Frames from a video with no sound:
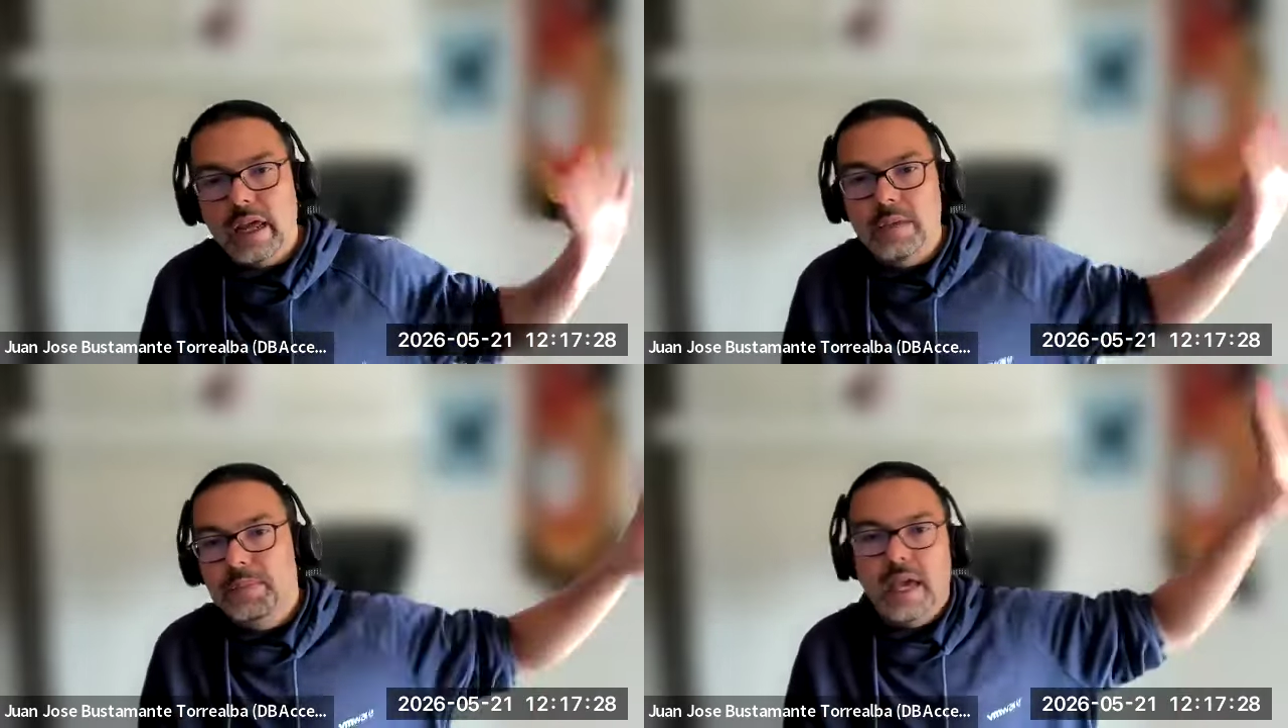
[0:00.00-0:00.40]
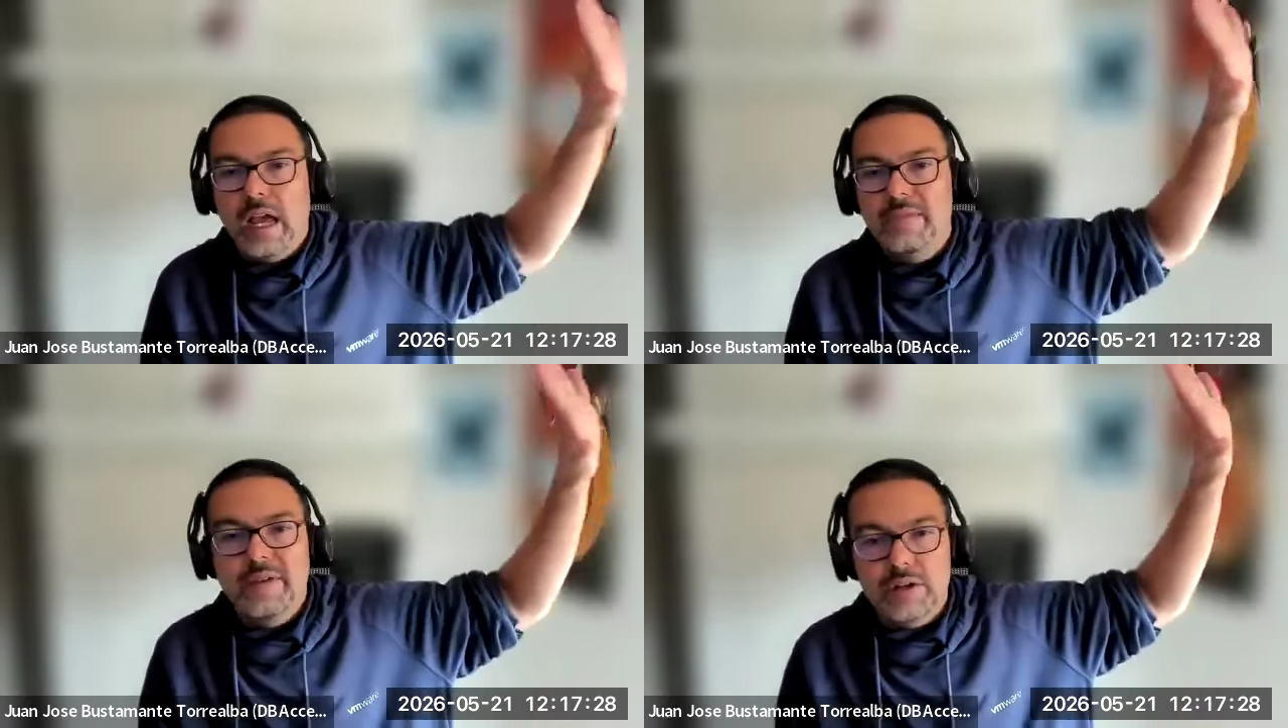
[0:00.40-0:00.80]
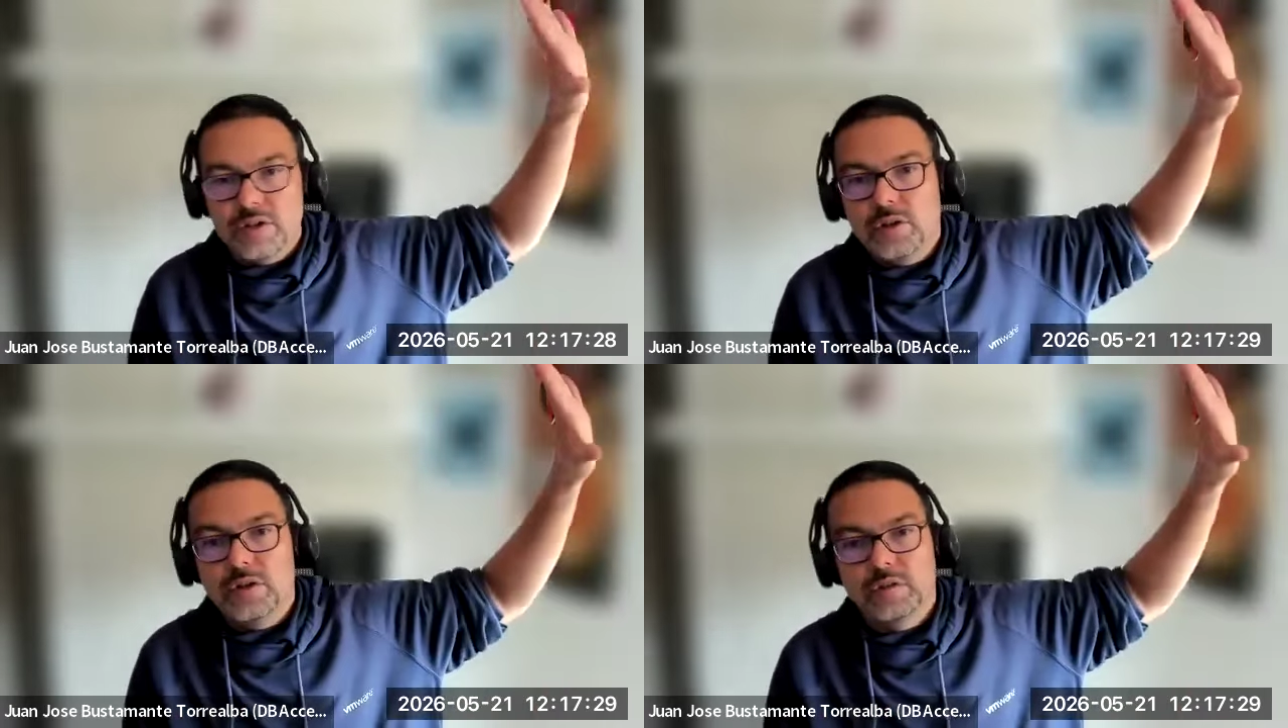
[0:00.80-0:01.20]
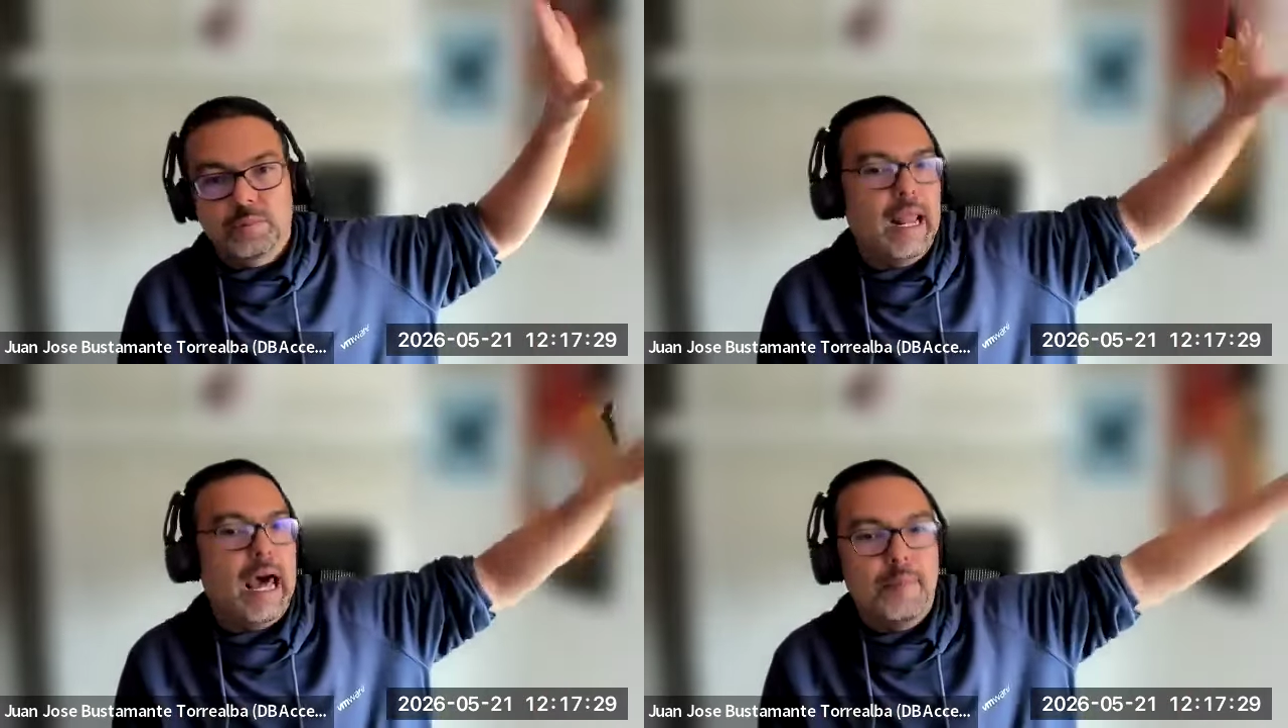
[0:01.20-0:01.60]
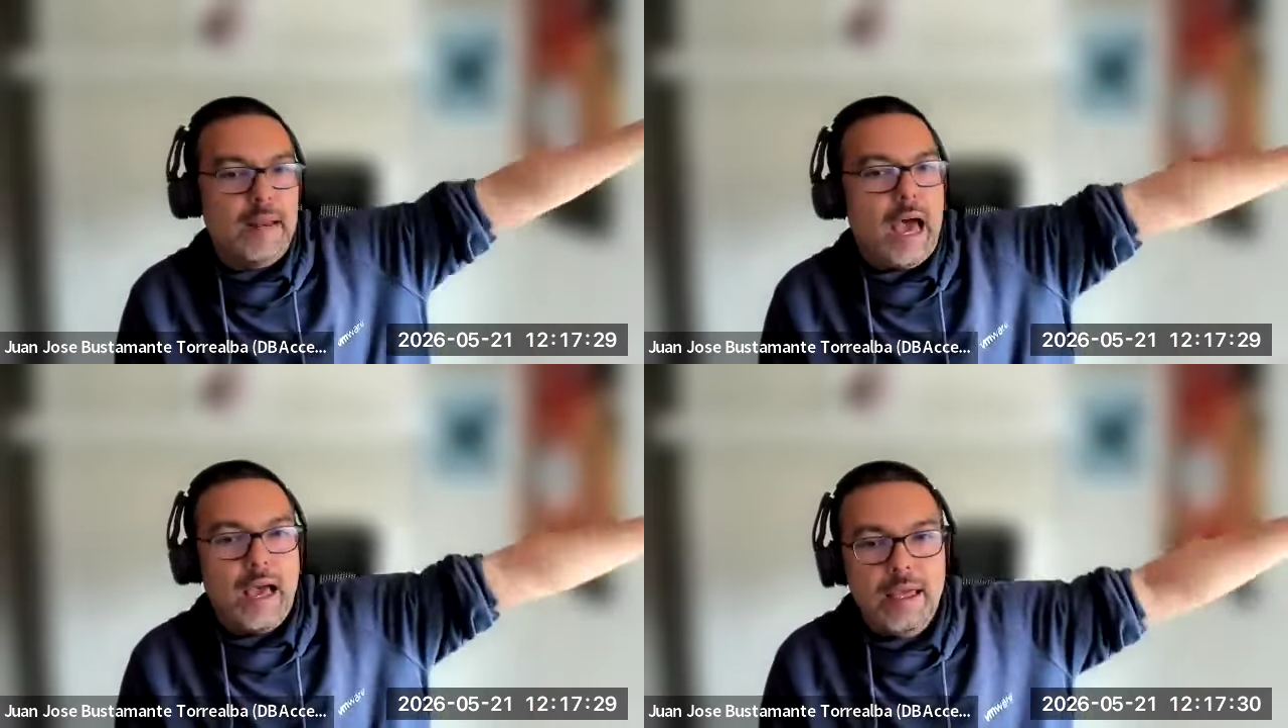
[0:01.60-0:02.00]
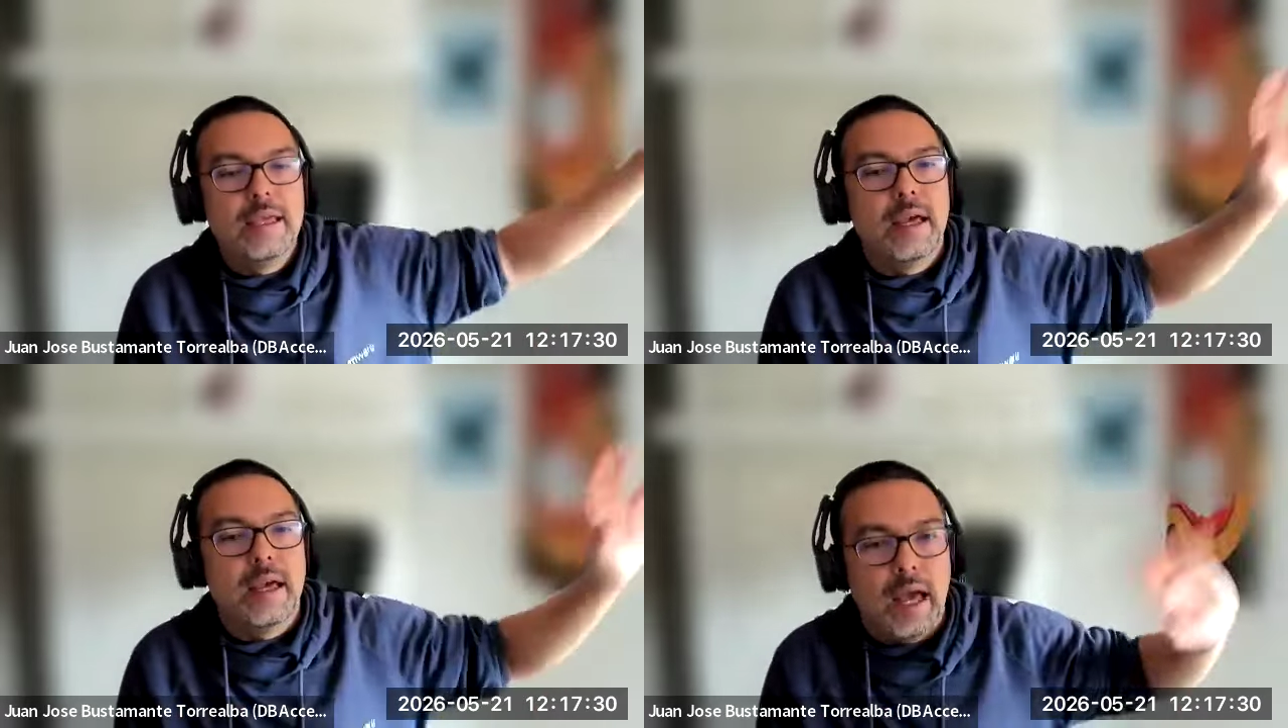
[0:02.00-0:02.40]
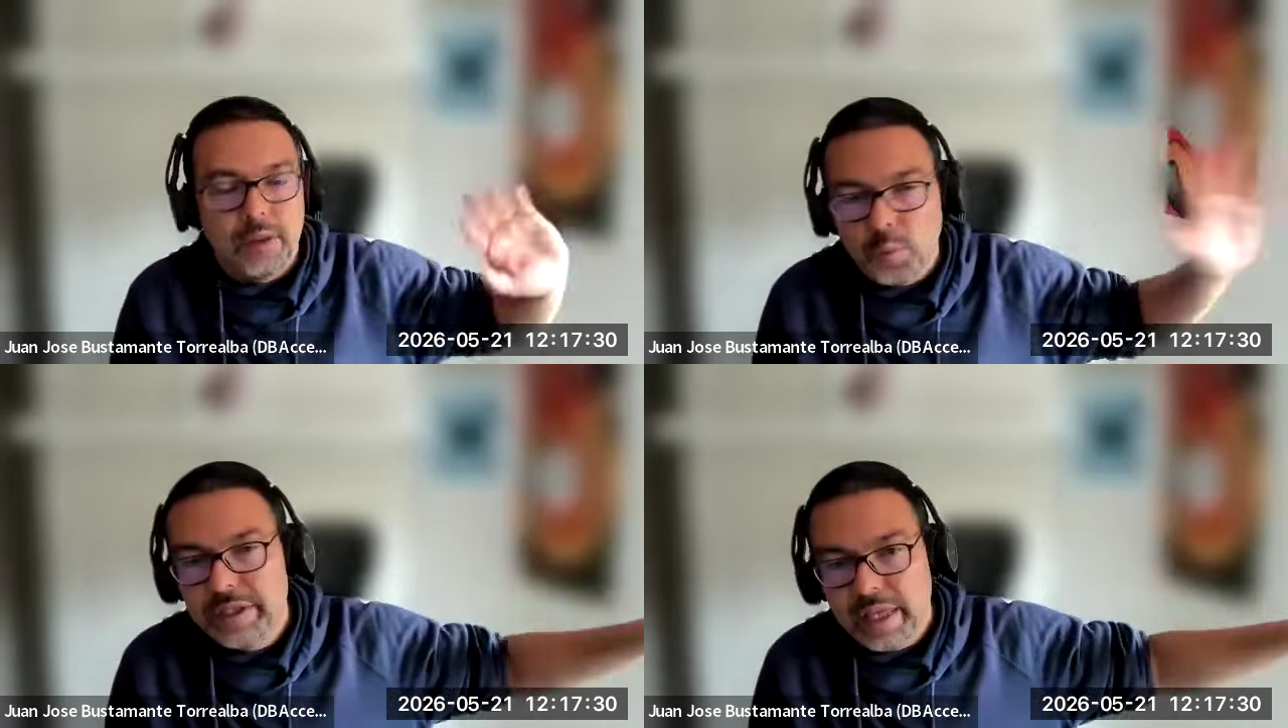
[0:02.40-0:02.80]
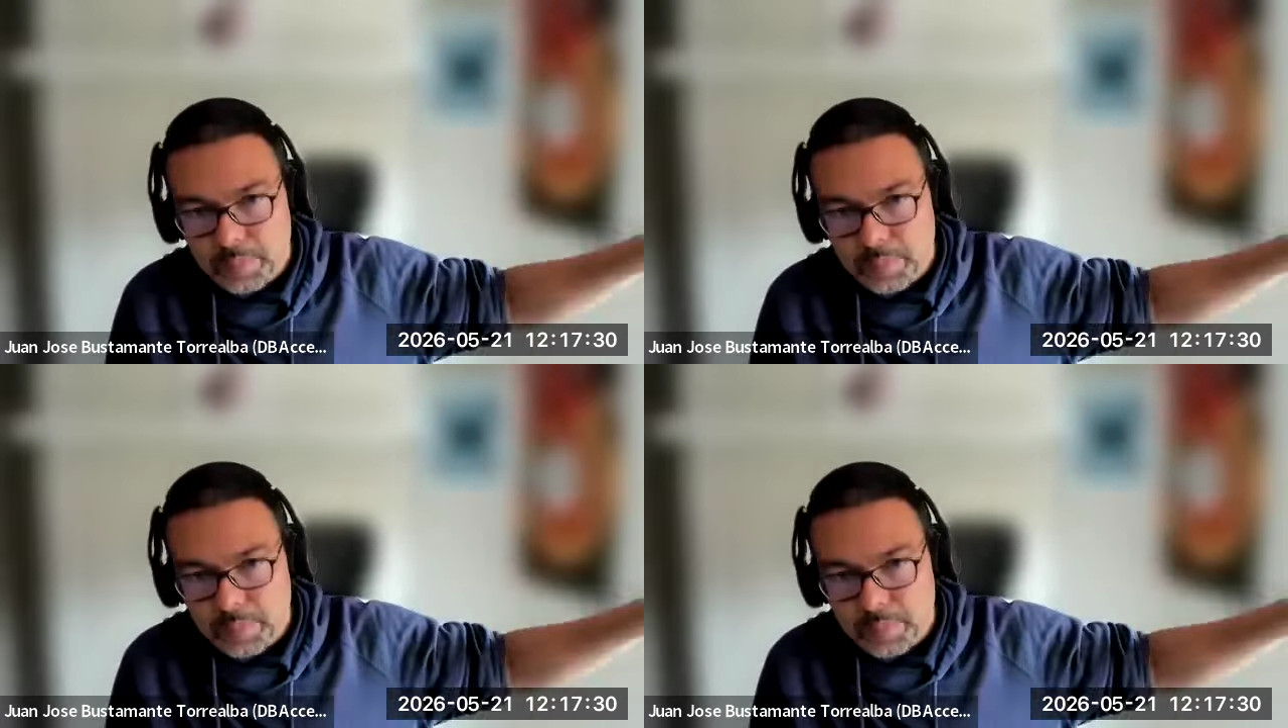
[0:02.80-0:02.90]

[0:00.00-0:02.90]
API versions, blah blah, and we